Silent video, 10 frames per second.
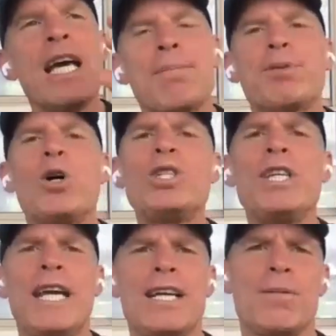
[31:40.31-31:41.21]
and
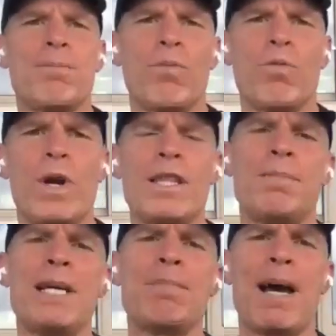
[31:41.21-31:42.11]
protein has a one of the
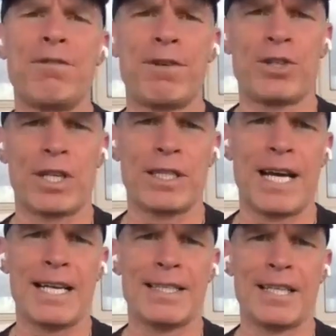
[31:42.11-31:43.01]
big benefits on a
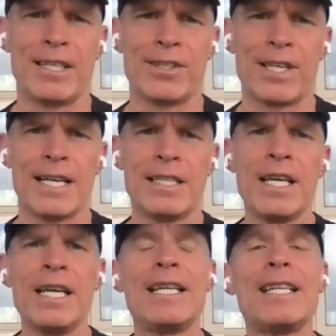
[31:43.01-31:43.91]
dietary side
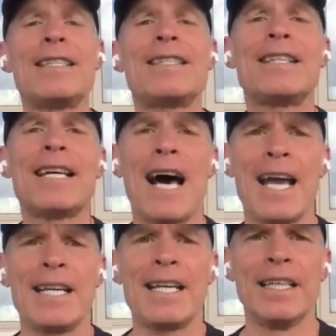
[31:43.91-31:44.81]
is
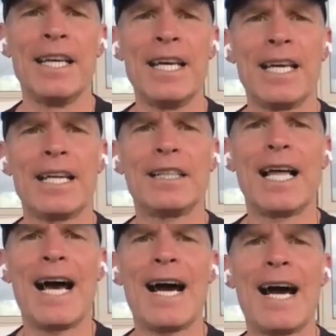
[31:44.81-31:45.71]
satiety it
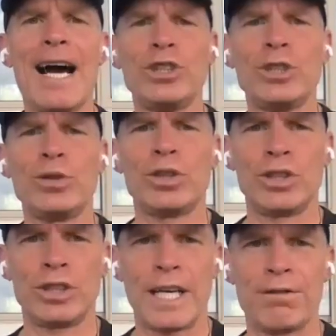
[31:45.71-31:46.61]
allows you to
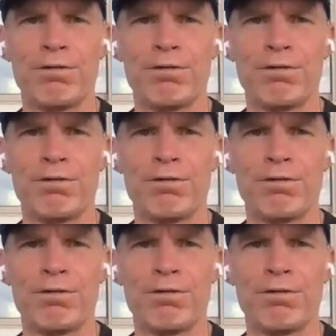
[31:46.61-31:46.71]
stay